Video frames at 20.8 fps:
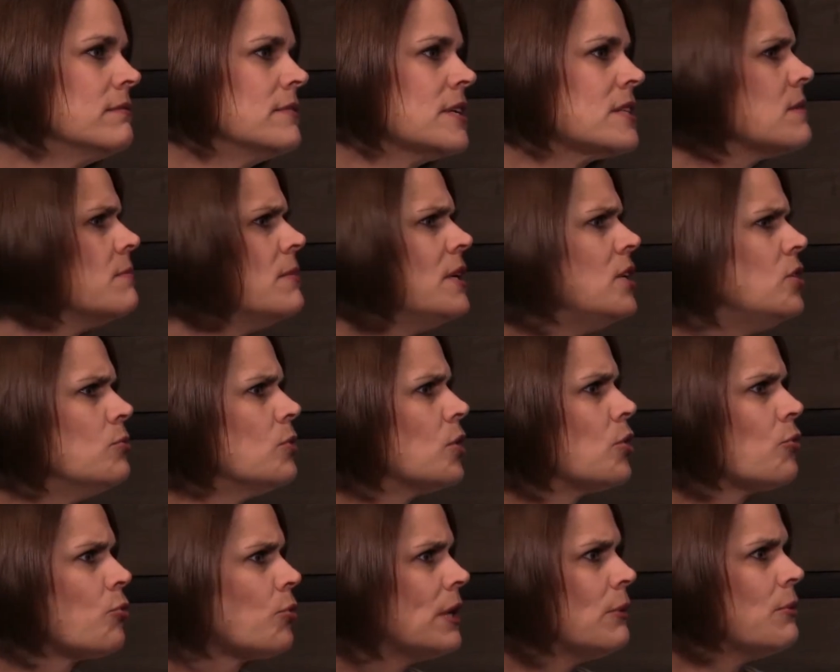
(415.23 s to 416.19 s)
Doesn't mean you
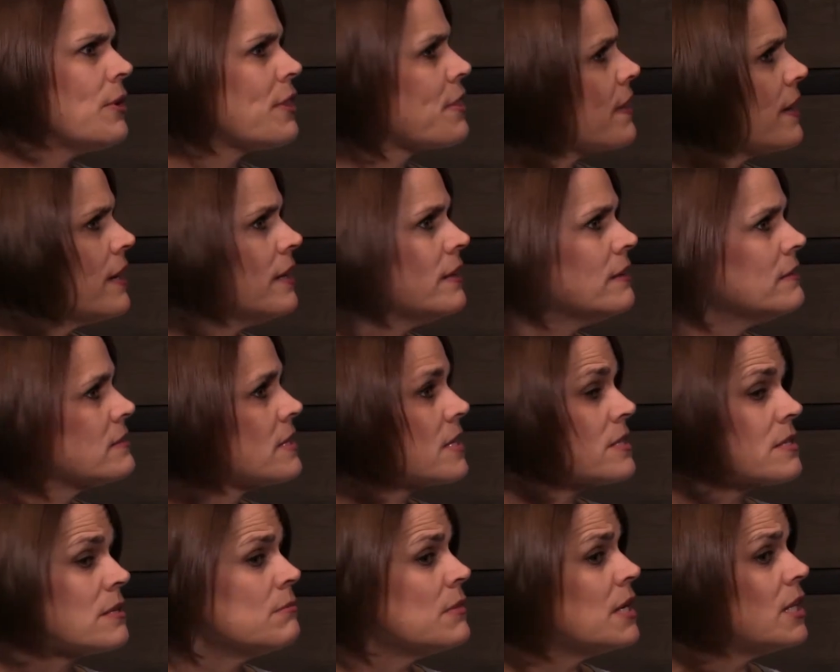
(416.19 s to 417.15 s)
agree with it.
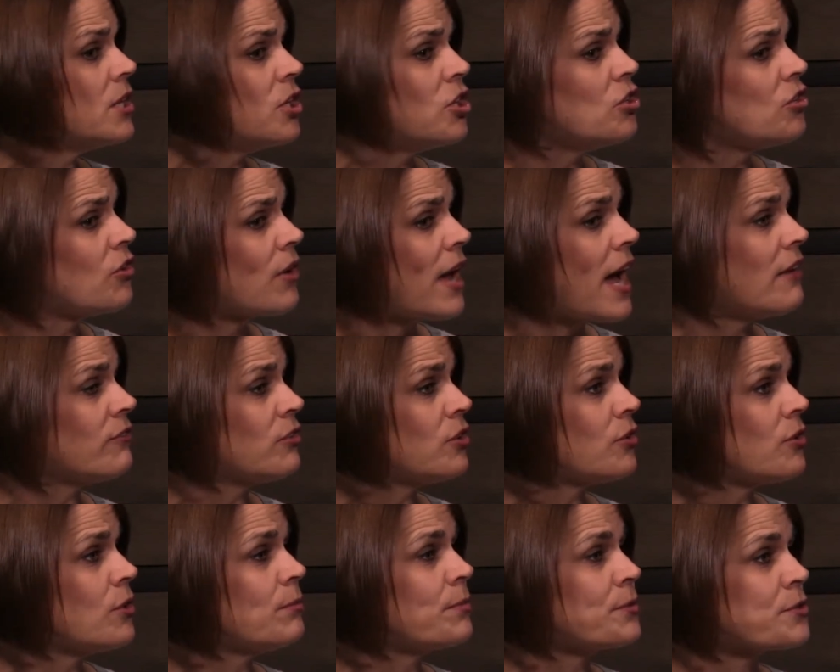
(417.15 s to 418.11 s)
Doesn't mean that you don't have
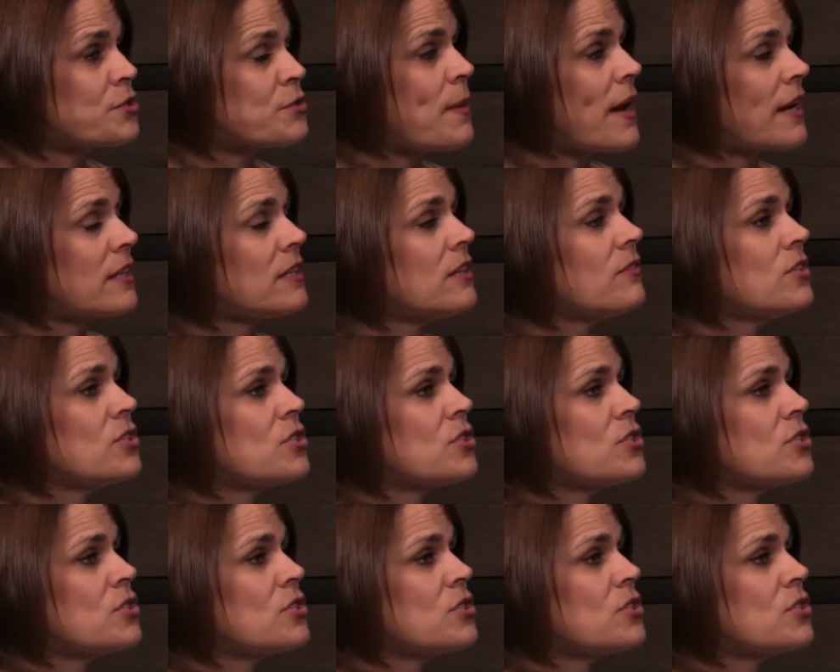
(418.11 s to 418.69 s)
your own perspective.